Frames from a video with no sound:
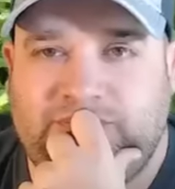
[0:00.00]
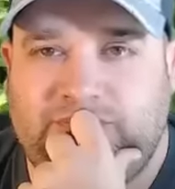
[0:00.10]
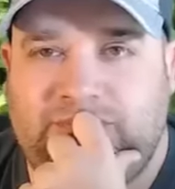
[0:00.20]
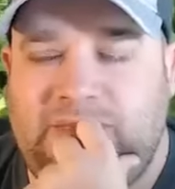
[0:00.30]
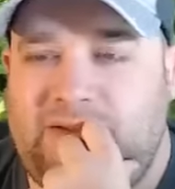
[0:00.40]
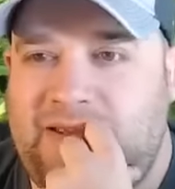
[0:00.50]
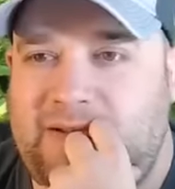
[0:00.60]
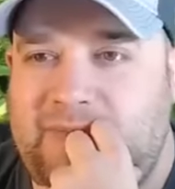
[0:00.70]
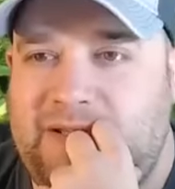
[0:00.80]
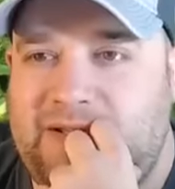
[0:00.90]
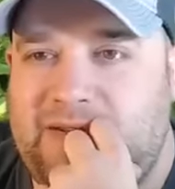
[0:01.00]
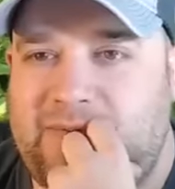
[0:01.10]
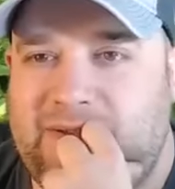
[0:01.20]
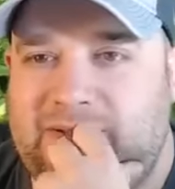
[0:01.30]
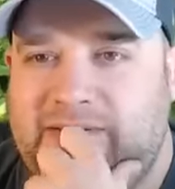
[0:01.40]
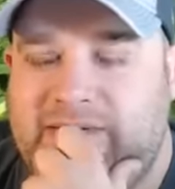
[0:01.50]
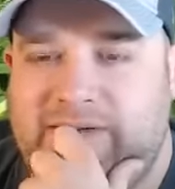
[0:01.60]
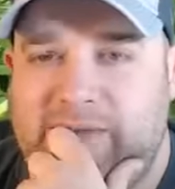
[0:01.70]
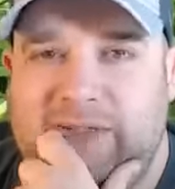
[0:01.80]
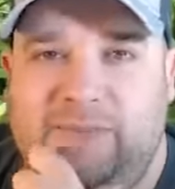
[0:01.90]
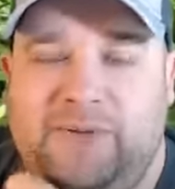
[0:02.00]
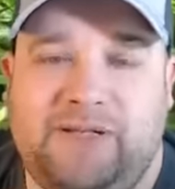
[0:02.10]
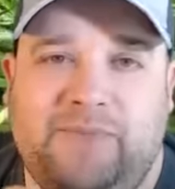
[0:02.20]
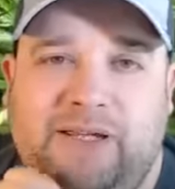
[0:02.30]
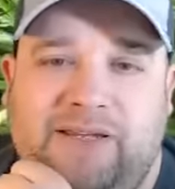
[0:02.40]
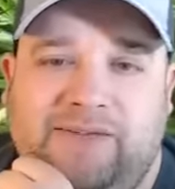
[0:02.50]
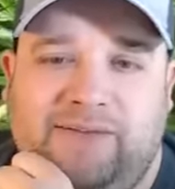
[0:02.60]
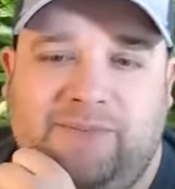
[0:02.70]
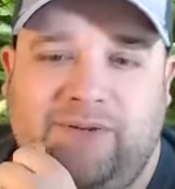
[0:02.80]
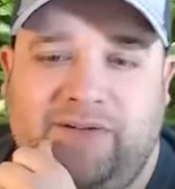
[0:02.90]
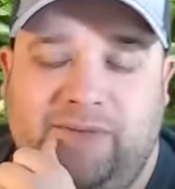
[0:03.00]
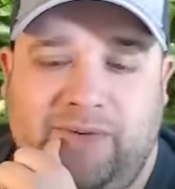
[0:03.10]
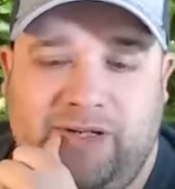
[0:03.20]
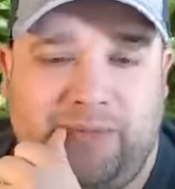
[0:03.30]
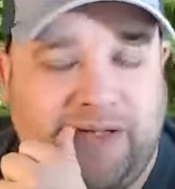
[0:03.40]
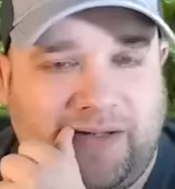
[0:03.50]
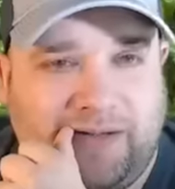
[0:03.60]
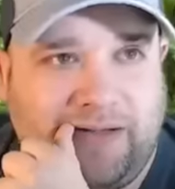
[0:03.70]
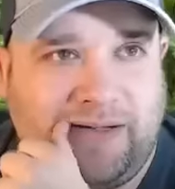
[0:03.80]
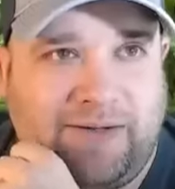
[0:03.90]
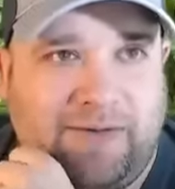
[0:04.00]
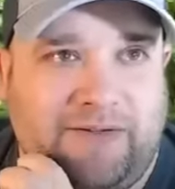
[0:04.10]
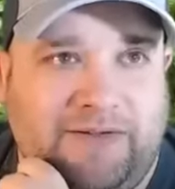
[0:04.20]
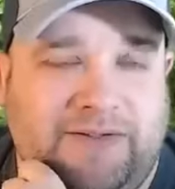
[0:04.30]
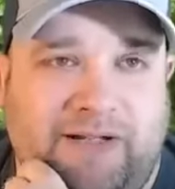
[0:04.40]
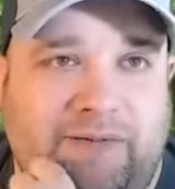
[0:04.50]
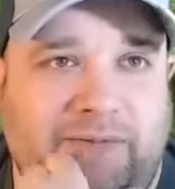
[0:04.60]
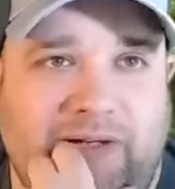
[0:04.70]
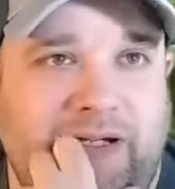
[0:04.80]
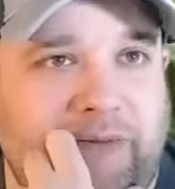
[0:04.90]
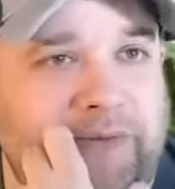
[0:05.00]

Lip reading: There's got to be another one. I mean, the Pygmaeus are pretty sweet, but I don't know that they're top 5.